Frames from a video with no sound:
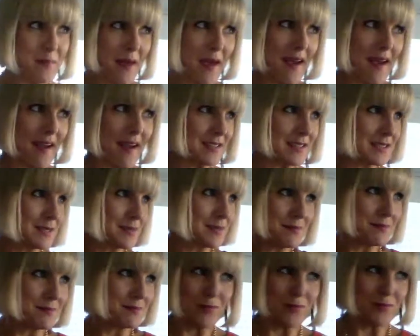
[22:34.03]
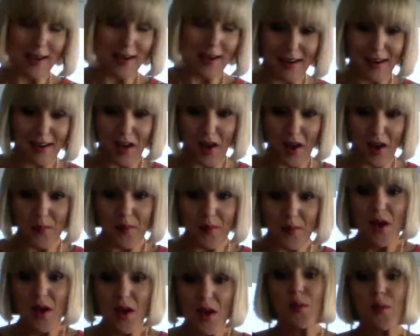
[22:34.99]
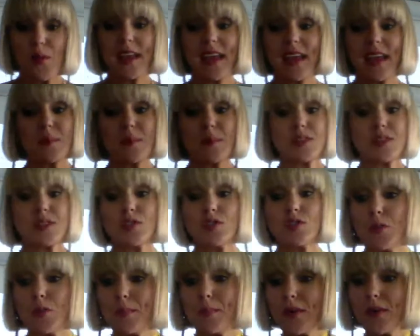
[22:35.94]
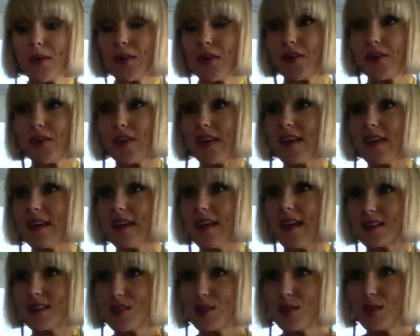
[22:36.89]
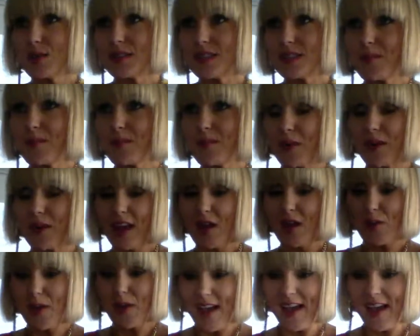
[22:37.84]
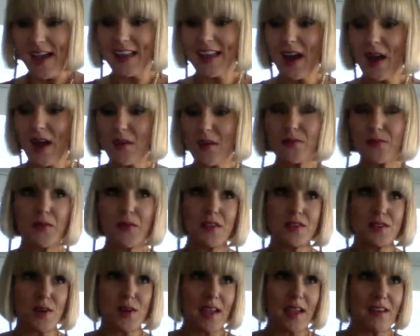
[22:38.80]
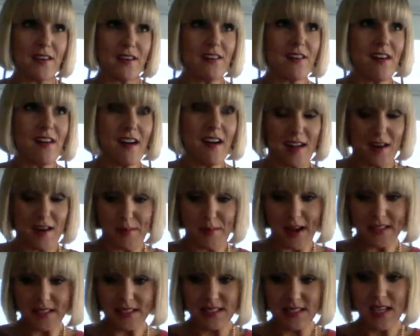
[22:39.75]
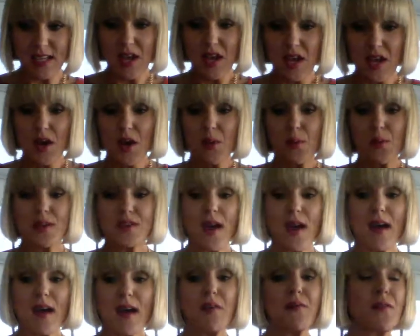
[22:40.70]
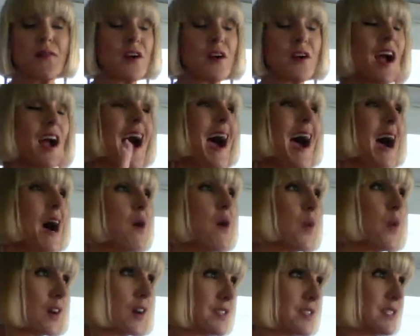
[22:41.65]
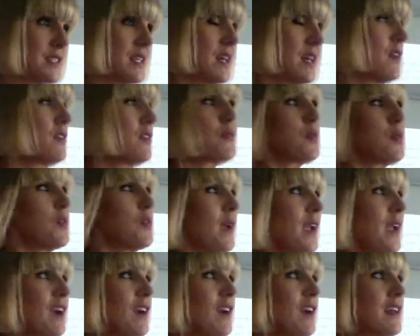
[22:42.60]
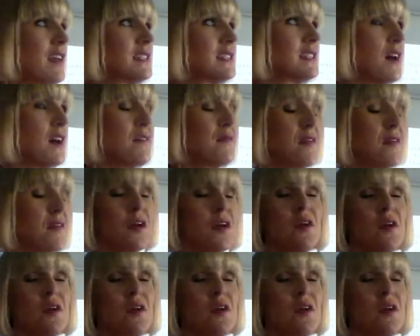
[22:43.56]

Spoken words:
packs ready to go. We get up super early on Tuesday morning. We head out for the trail on a bus. We travel for hours through areas of